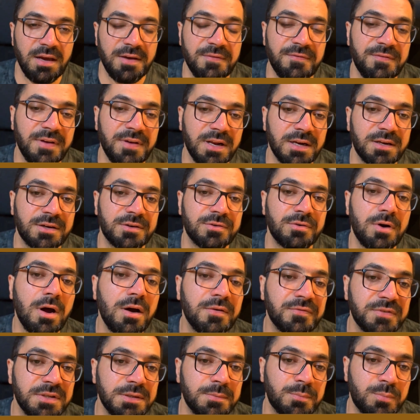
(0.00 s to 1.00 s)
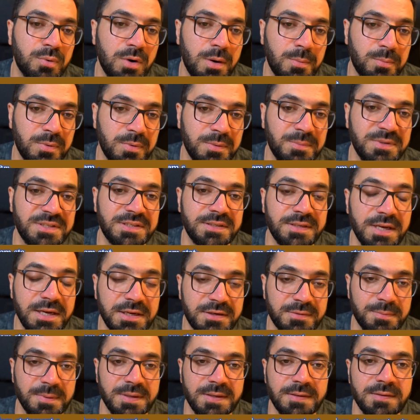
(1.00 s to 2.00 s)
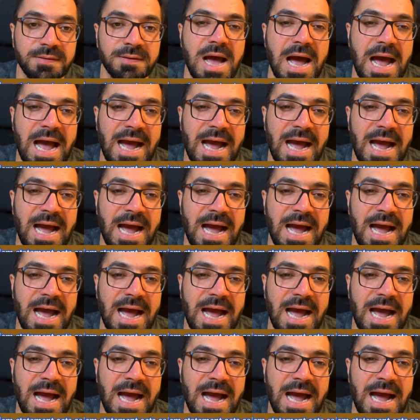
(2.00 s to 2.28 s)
A well-crafted problem statement